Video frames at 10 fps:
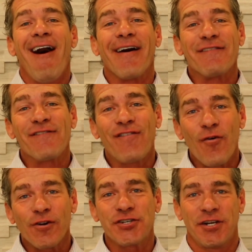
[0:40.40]

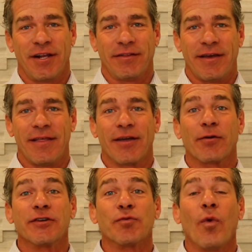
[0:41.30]
Unfortunately,
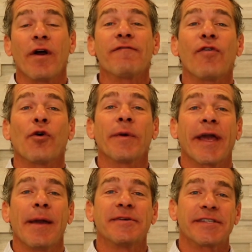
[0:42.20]
there is one
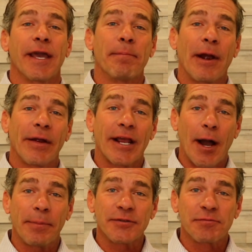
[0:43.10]
401k mistake married
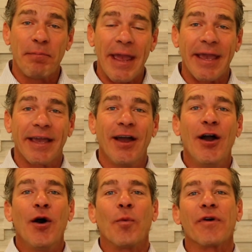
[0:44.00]
couples make
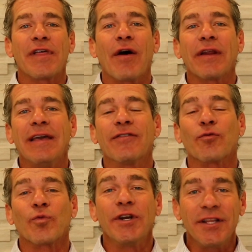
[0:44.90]
without
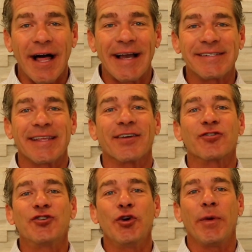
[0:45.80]
even realizing
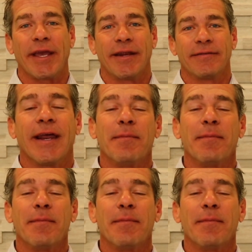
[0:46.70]
they're doing it.